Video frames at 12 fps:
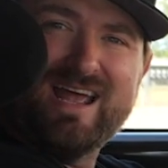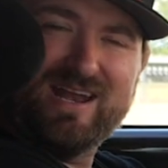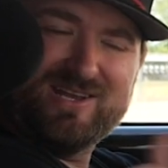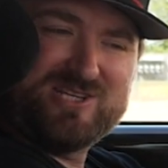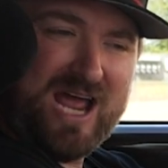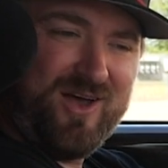
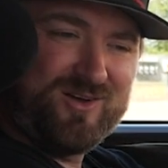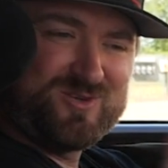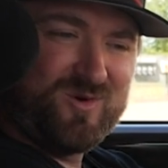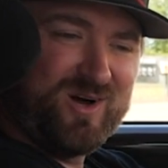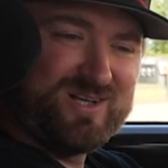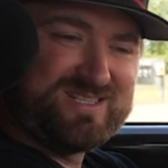And the challenge
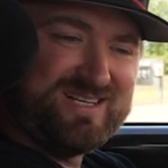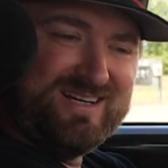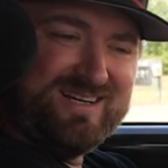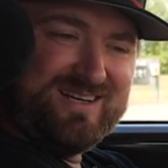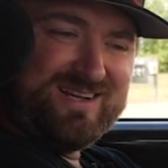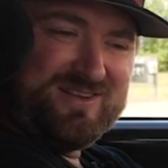was,
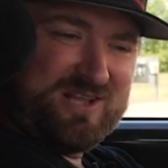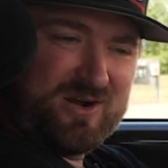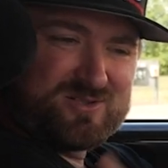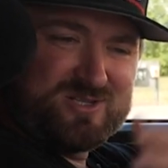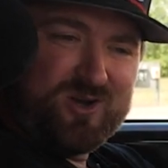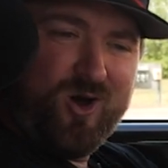
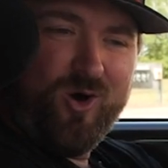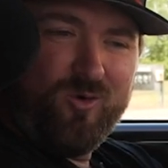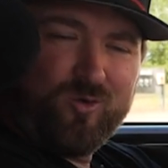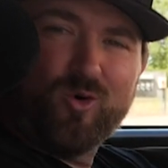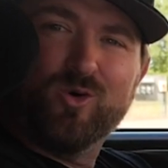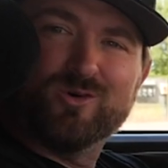there's no
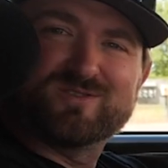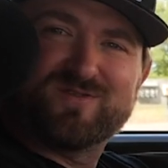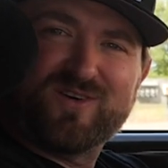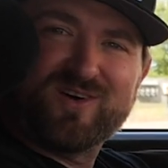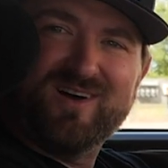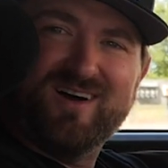rules
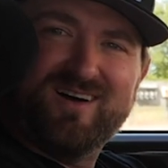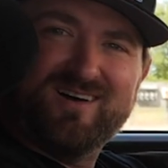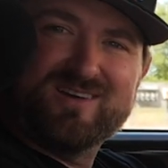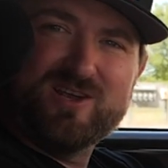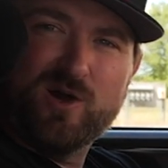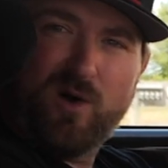for a,
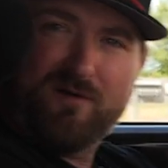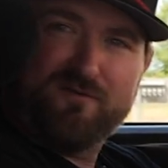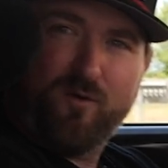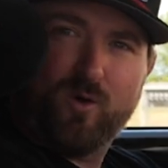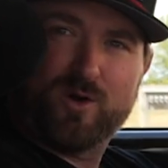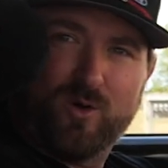you know, a
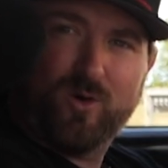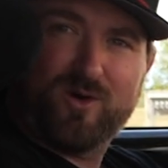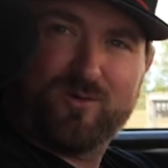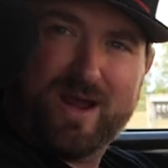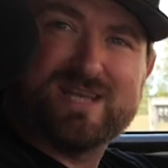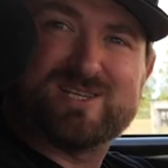
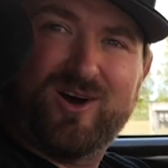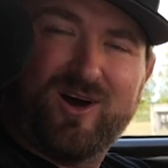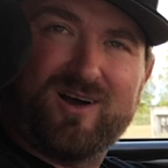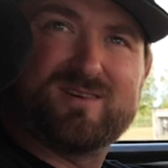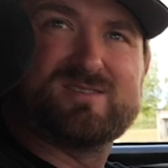four-door race car.